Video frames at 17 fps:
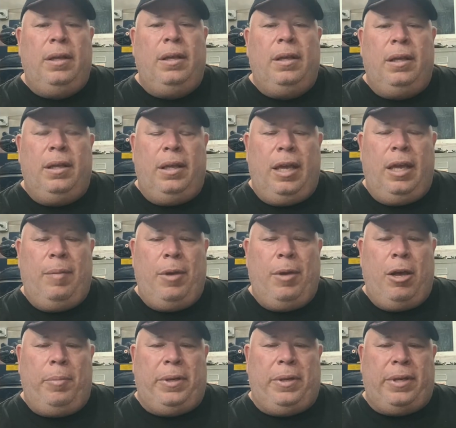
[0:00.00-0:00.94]
Email
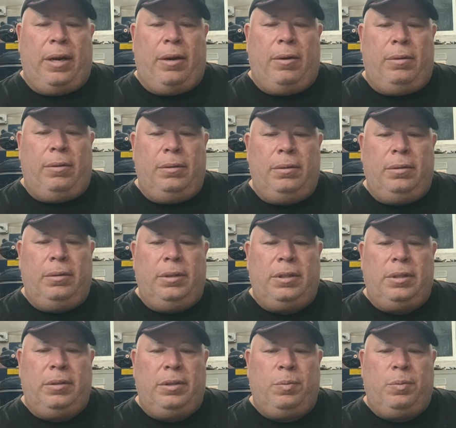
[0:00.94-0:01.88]
me, Daryl.
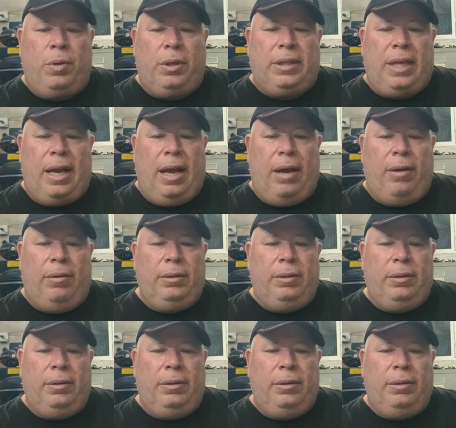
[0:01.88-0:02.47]
Let's work that out.